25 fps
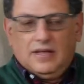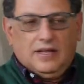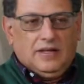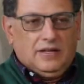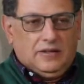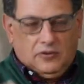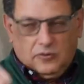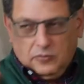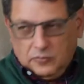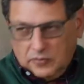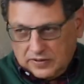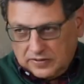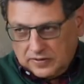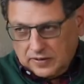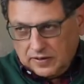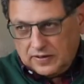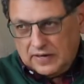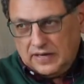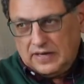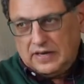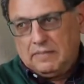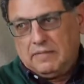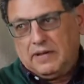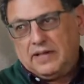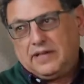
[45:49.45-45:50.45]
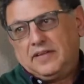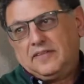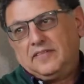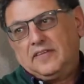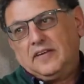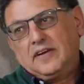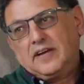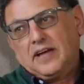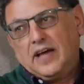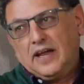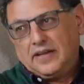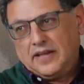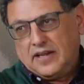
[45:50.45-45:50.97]
You were talking about the
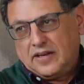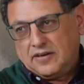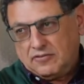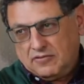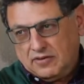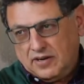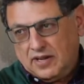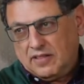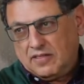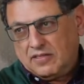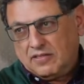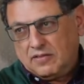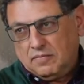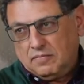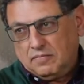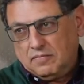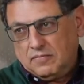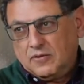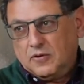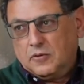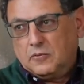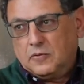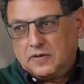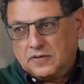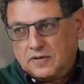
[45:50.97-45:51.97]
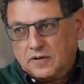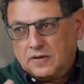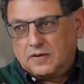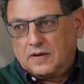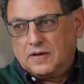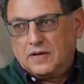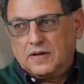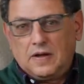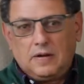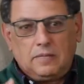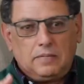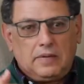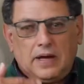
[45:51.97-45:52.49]
circadian rhythm. You were
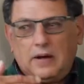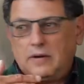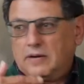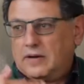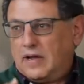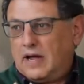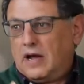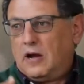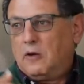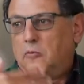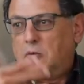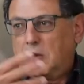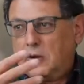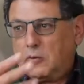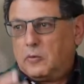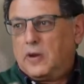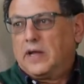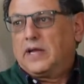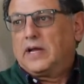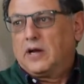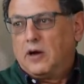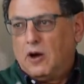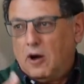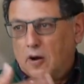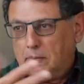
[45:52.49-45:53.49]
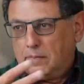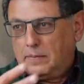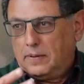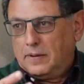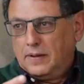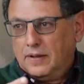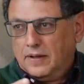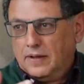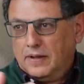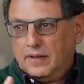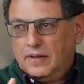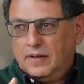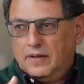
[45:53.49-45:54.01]
talking about how we wake up
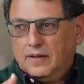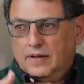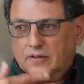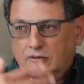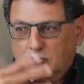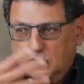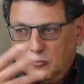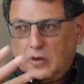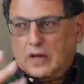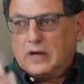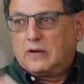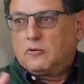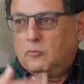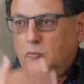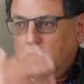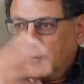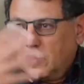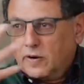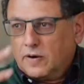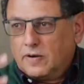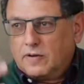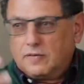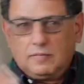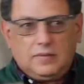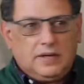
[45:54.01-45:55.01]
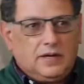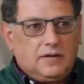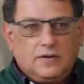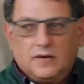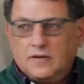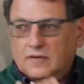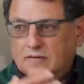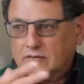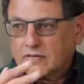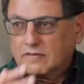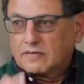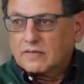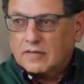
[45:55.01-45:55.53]
to a world
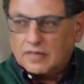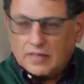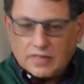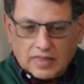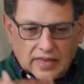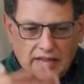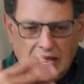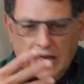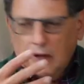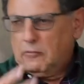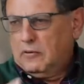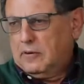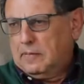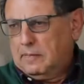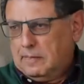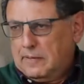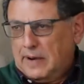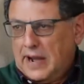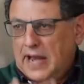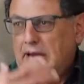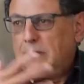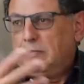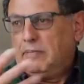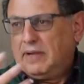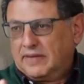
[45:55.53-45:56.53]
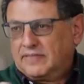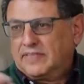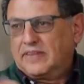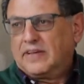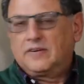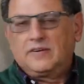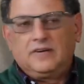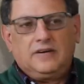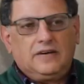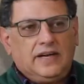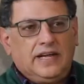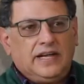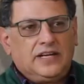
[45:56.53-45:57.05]
because our brain makes the
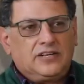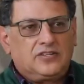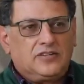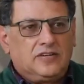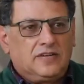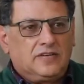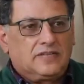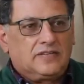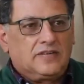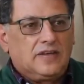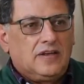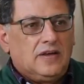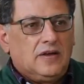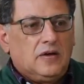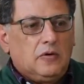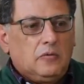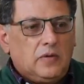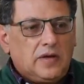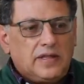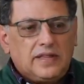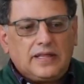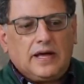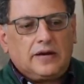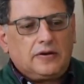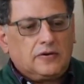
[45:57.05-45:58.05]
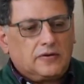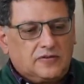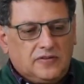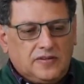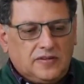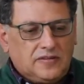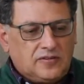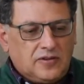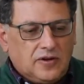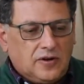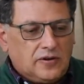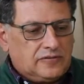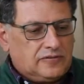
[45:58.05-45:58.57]
connections. Without
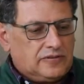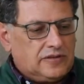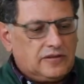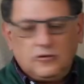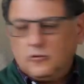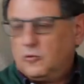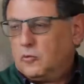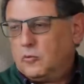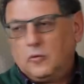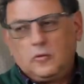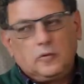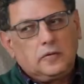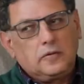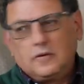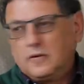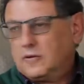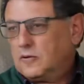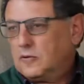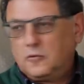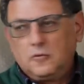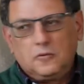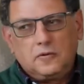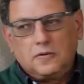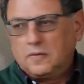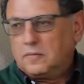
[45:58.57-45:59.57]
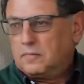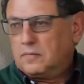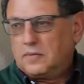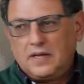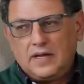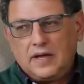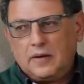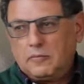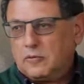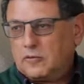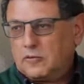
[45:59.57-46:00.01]
oxytocin, you wouldn't be able